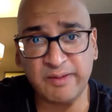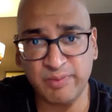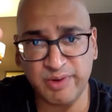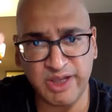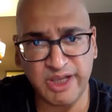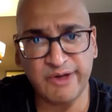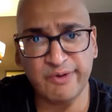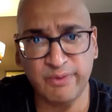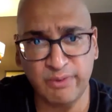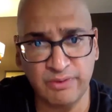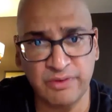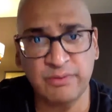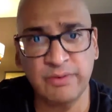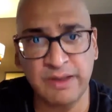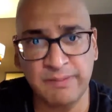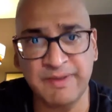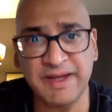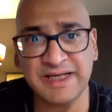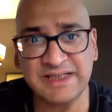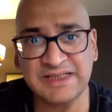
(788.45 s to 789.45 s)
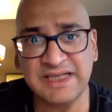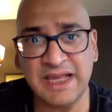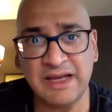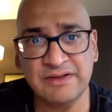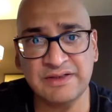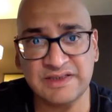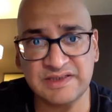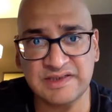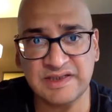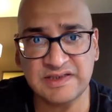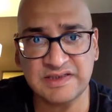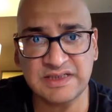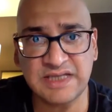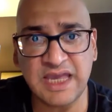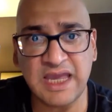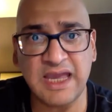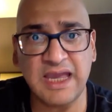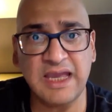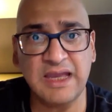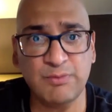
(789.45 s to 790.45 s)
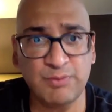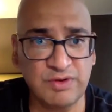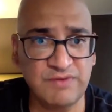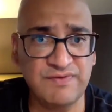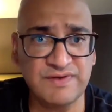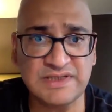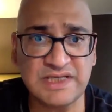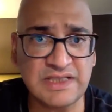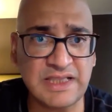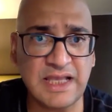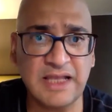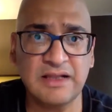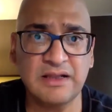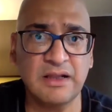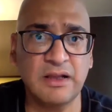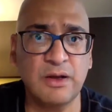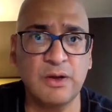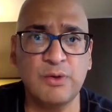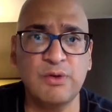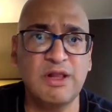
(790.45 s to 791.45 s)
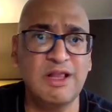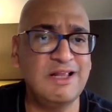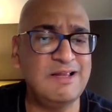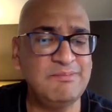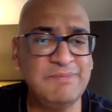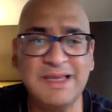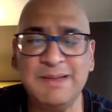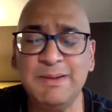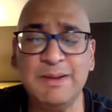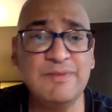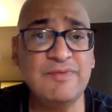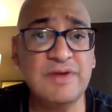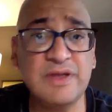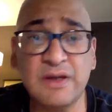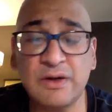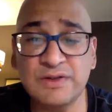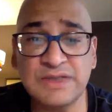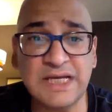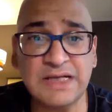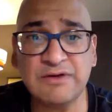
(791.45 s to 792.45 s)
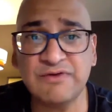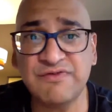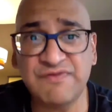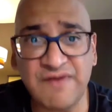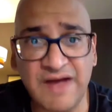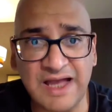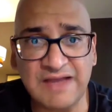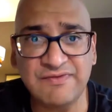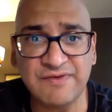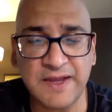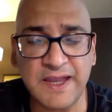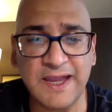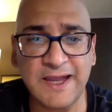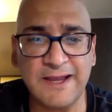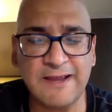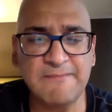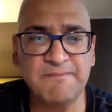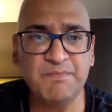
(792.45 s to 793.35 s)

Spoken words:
We could go all the way back down to 6K, revisit that low, maybe even go down to 5K.